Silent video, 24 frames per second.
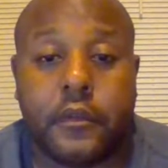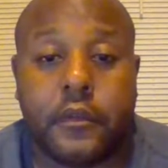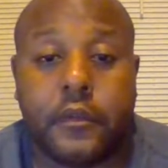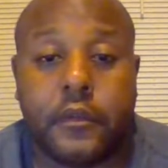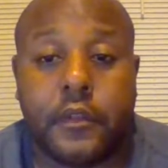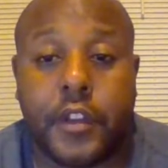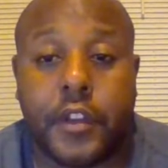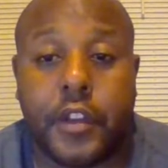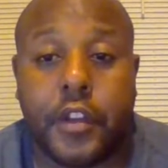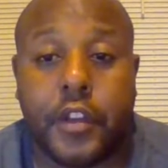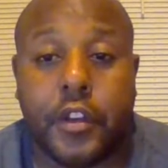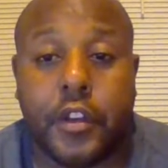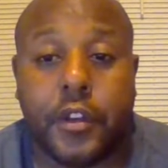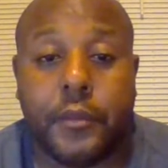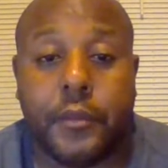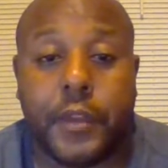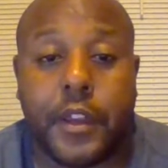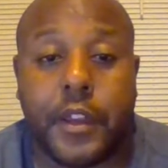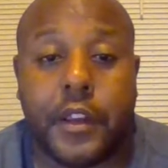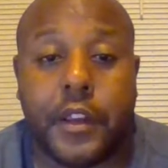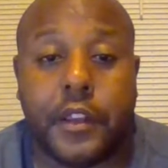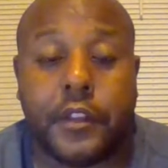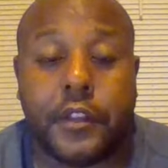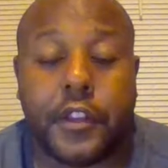You know what I
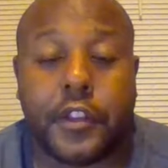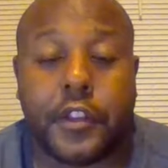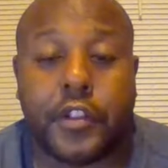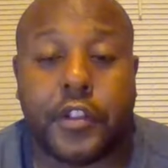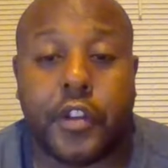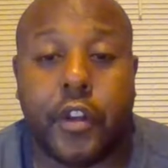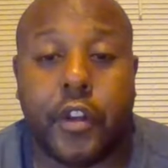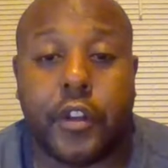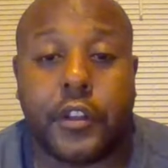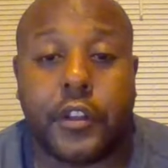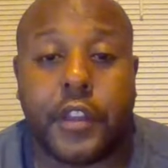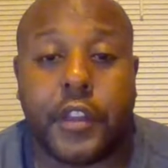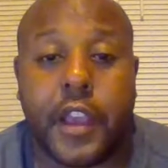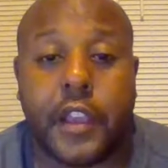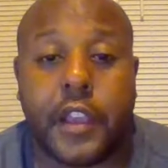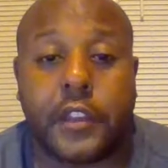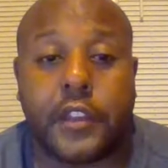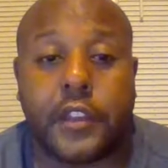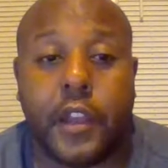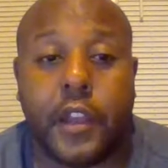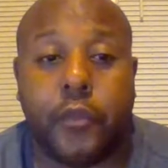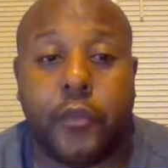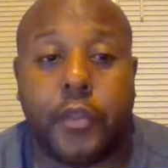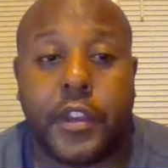mean? And there's certain things
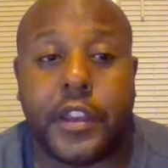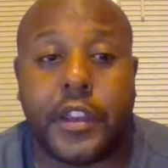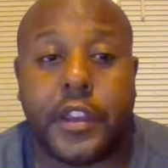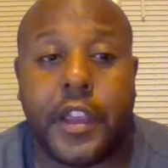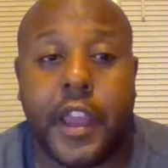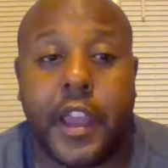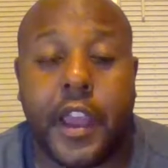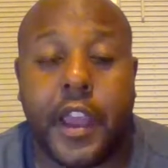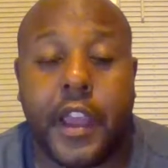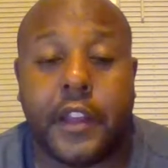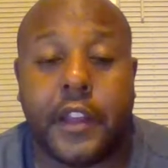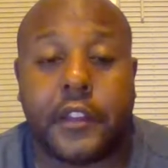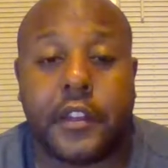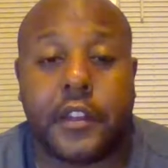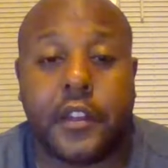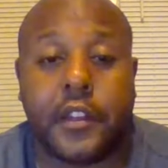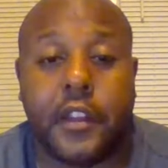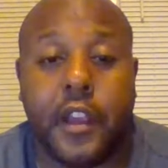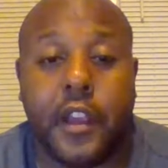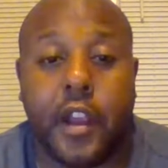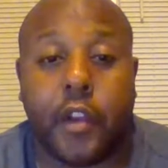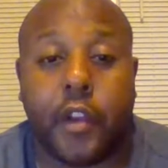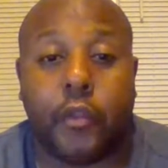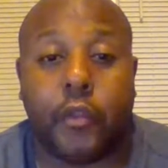that we can't
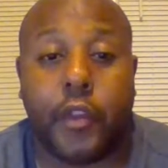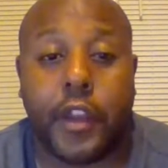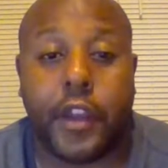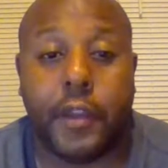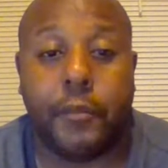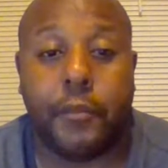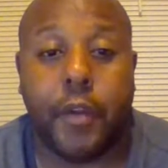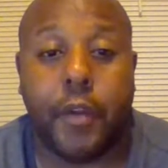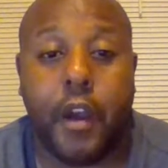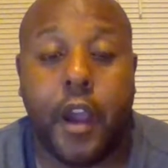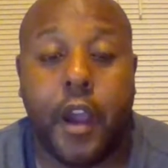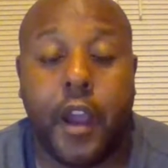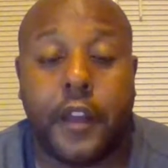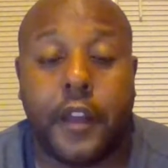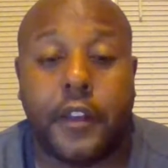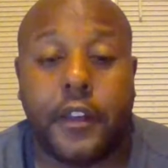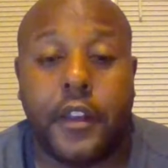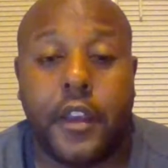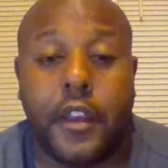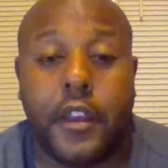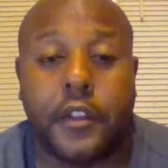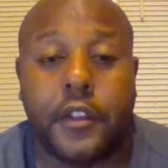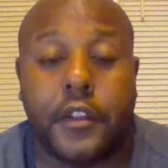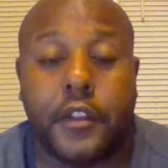agree upon.
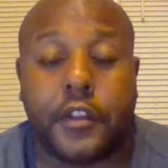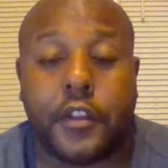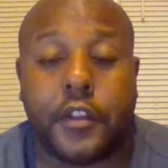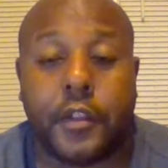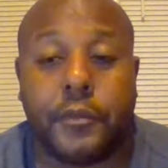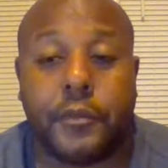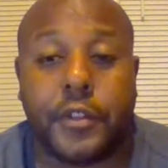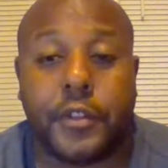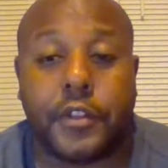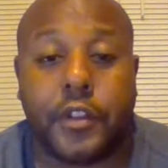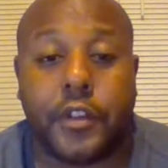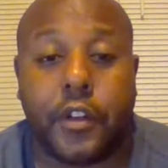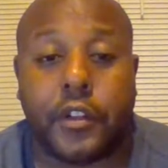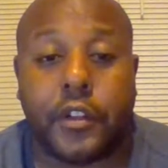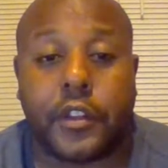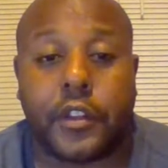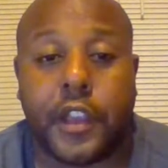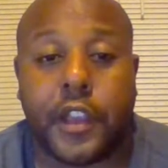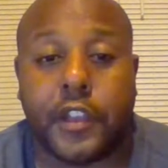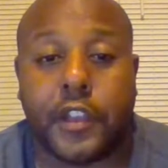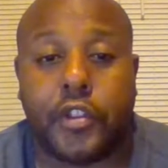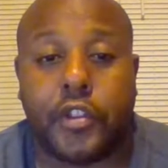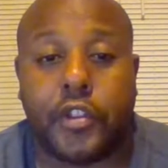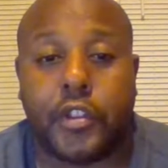There's going to be certain
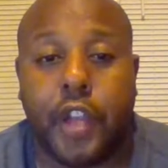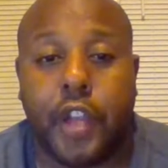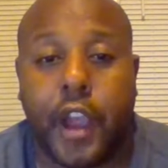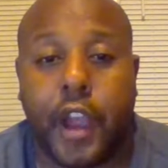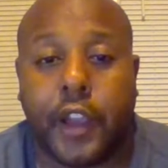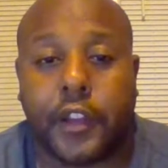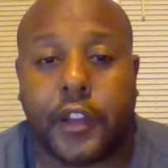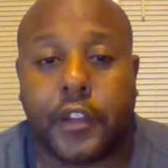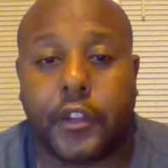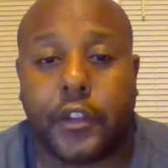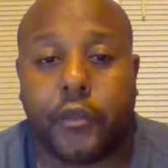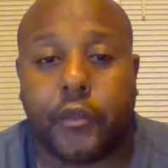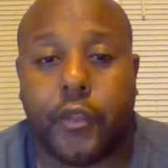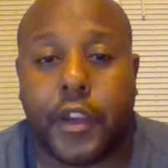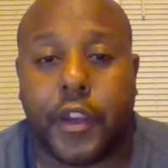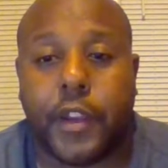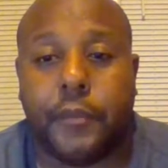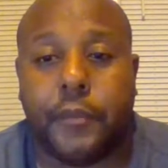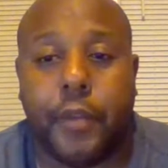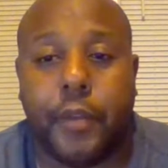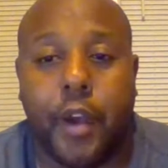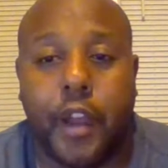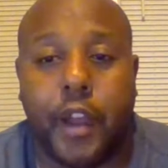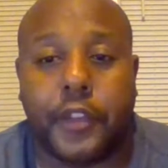things you're not going to agree
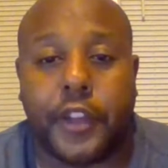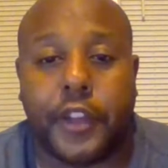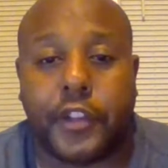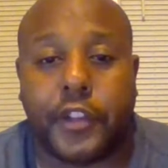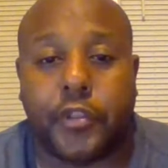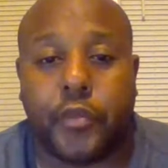upon that